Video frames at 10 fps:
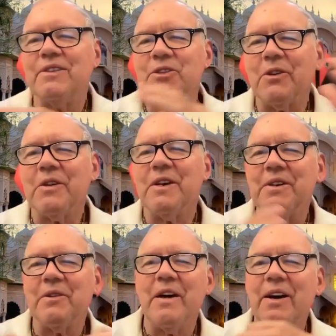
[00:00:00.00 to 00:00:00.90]

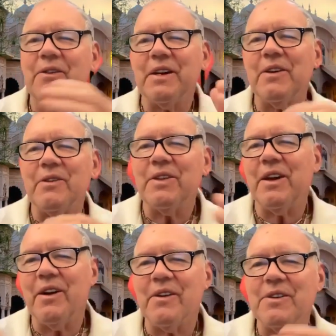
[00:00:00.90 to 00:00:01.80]
around here and
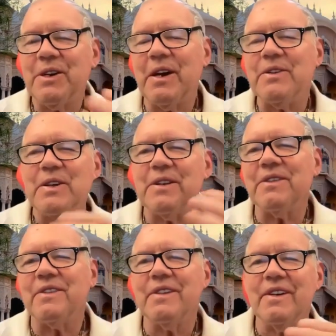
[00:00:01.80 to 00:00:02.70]
there, chasing